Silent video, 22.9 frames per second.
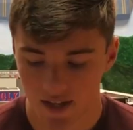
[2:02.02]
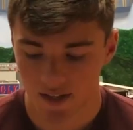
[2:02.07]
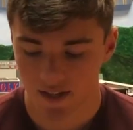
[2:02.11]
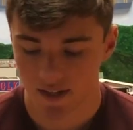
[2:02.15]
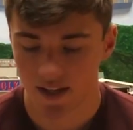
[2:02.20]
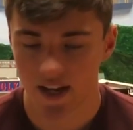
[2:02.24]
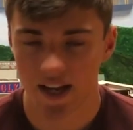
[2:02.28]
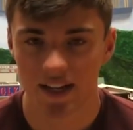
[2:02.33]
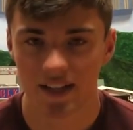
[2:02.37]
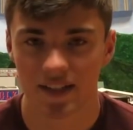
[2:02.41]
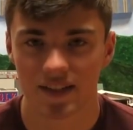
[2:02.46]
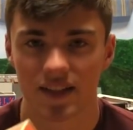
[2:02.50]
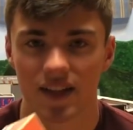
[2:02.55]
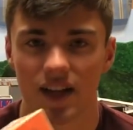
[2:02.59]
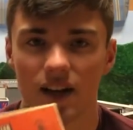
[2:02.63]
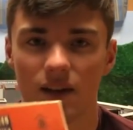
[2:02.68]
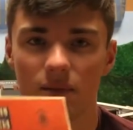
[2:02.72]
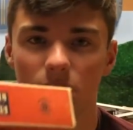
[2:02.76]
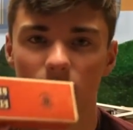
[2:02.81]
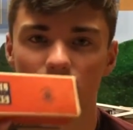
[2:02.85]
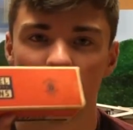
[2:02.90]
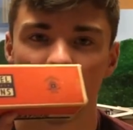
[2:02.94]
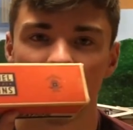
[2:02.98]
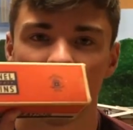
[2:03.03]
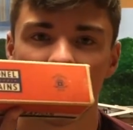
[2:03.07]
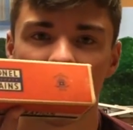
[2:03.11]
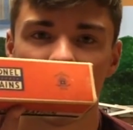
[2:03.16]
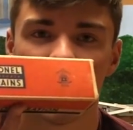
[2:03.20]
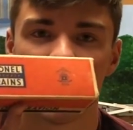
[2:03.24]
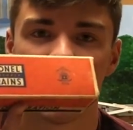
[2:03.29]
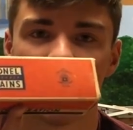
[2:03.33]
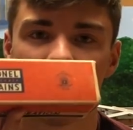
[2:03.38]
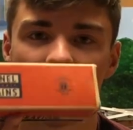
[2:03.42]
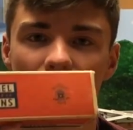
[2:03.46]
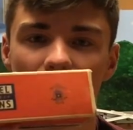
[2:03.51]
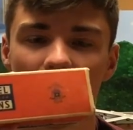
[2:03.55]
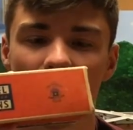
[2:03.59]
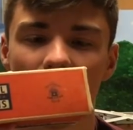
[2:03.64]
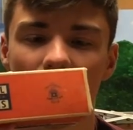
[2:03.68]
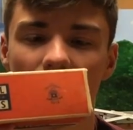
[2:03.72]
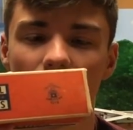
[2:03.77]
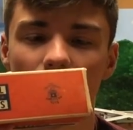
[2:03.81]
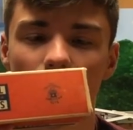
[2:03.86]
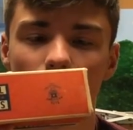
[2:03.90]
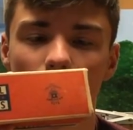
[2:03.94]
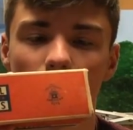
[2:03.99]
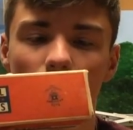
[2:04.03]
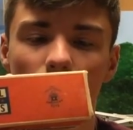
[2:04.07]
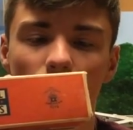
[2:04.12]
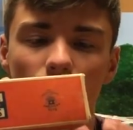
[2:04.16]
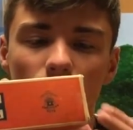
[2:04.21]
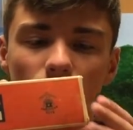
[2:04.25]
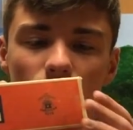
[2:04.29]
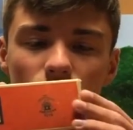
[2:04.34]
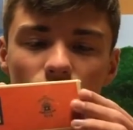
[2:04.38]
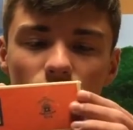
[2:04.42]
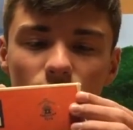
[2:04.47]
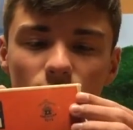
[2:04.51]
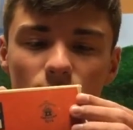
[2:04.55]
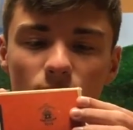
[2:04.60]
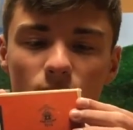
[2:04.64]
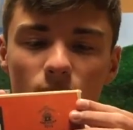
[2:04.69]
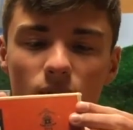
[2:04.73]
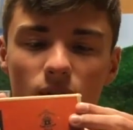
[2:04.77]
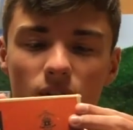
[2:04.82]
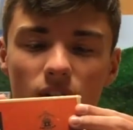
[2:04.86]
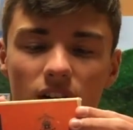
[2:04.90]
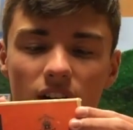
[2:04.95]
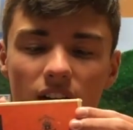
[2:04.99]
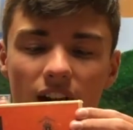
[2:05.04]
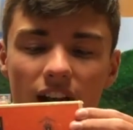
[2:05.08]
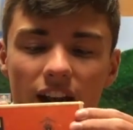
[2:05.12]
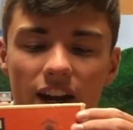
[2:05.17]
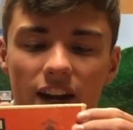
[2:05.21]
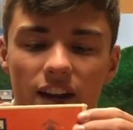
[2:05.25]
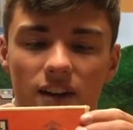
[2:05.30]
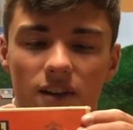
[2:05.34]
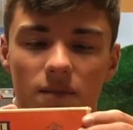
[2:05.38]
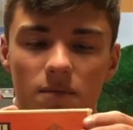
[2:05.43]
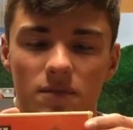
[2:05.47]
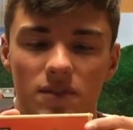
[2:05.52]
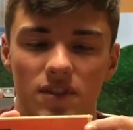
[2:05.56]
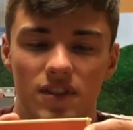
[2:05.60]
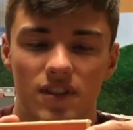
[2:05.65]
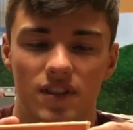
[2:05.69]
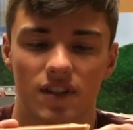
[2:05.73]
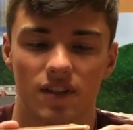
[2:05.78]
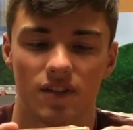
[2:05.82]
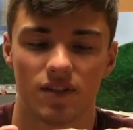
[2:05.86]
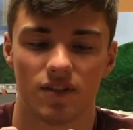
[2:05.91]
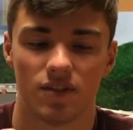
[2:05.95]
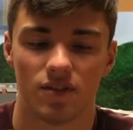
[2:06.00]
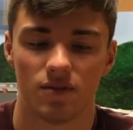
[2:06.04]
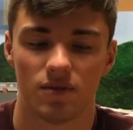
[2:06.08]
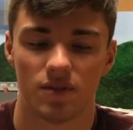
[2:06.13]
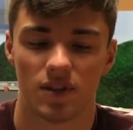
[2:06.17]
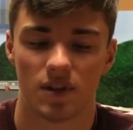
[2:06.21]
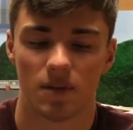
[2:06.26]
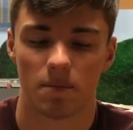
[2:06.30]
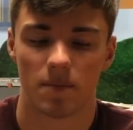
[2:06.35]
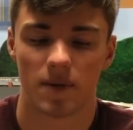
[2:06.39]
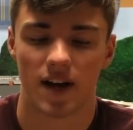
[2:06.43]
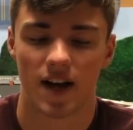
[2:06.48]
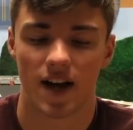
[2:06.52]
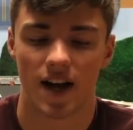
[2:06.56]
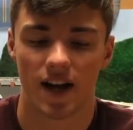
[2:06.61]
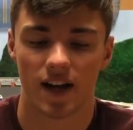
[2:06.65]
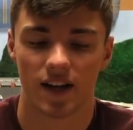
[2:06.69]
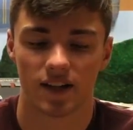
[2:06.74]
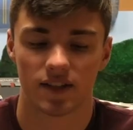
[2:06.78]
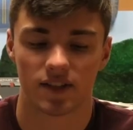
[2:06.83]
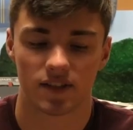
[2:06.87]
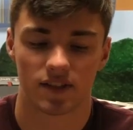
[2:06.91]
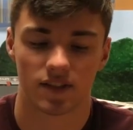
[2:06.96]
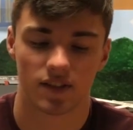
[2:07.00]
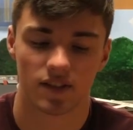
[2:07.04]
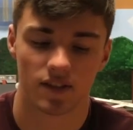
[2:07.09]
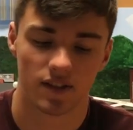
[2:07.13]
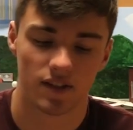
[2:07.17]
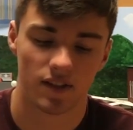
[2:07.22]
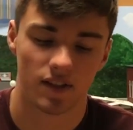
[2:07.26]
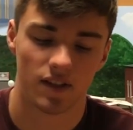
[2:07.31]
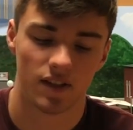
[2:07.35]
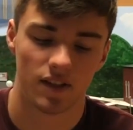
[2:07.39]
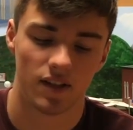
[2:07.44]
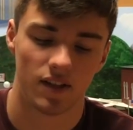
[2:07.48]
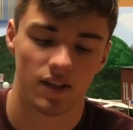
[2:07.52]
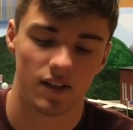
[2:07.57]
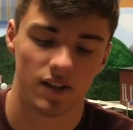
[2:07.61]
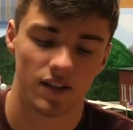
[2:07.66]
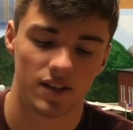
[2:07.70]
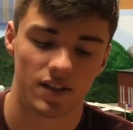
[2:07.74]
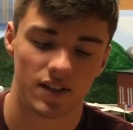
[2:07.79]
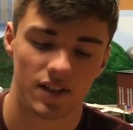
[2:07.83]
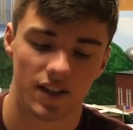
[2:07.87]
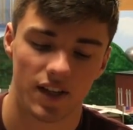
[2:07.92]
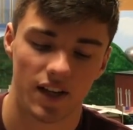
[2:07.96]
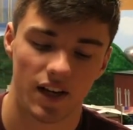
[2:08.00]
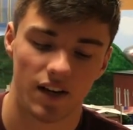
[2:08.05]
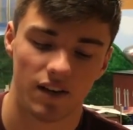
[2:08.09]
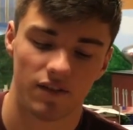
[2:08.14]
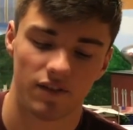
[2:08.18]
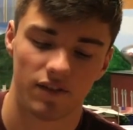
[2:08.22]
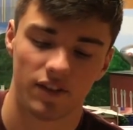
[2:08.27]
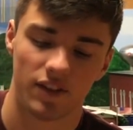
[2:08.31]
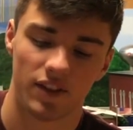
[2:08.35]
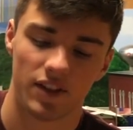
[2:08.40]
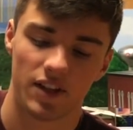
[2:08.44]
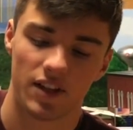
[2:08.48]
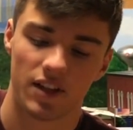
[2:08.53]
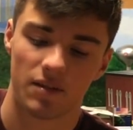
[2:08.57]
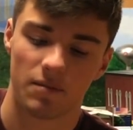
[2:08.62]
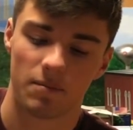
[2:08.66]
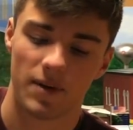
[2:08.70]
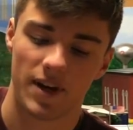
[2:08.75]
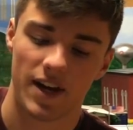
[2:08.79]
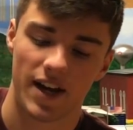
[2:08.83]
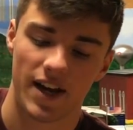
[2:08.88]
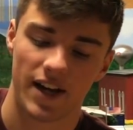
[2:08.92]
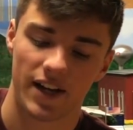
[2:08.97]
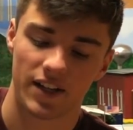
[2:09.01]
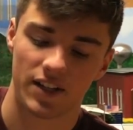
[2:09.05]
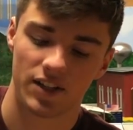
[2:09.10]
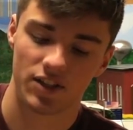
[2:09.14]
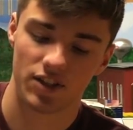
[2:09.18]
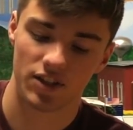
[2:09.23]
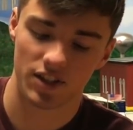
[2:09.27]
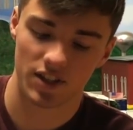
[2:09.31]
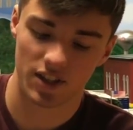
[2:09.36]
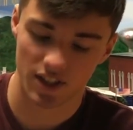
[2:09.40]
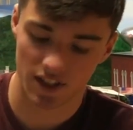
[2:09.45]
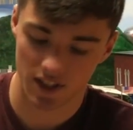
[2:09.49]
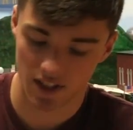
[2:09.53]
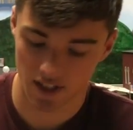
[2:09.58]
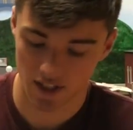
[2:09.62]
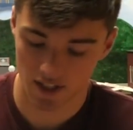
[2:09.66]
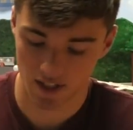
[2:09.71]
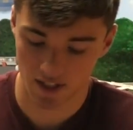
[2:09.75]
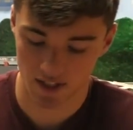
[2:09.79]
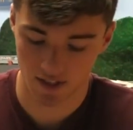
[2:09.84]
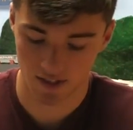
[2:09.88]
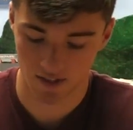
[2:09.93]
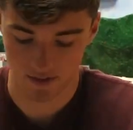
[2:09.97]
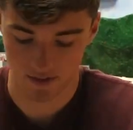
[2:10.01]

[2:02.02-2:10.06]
Next up, we have a post-war item, still new in the box. Let's carefully unpackage it here.